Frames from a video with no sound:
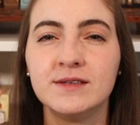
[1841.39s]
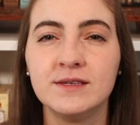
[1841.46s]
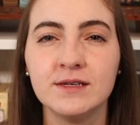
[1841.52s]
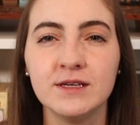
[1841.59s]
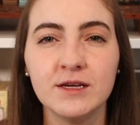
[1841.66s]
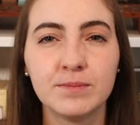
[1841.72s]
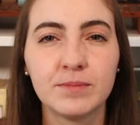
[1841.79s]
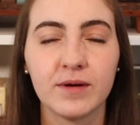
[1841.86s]

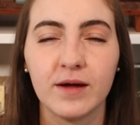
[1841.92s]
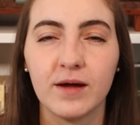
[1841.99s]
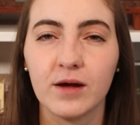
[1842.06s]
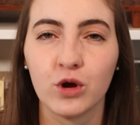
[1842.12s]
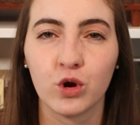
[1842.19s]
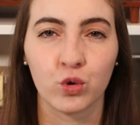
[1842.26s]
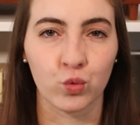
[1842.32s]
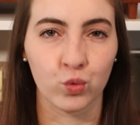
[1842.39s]
deep
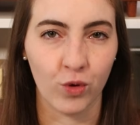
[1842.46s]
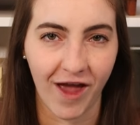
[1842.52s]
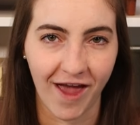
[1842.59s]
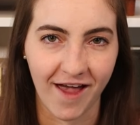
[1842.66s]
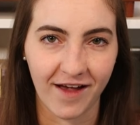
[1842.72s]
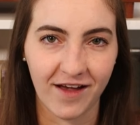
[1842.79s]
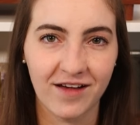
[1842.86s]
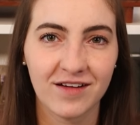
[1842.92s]

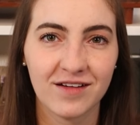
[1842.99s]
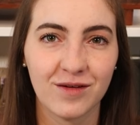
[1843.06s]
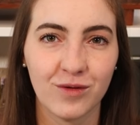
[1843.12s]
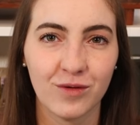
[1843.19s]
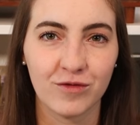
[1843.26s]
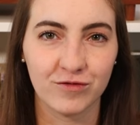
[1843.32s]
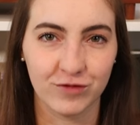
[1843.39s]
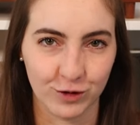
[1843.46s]
gray
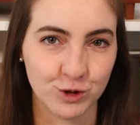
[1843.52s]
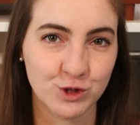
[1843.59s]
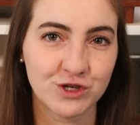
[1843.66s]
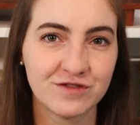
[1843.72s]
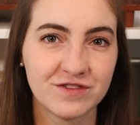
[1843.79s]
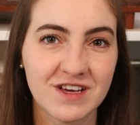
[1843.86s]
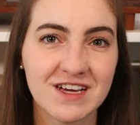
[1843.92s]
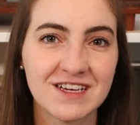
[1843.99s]
version
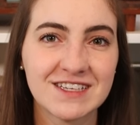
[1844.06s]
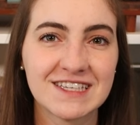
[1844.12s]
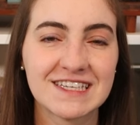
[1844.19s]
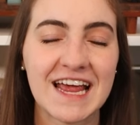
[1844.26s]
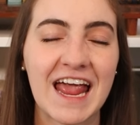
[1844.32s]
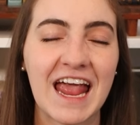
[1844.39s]
of this,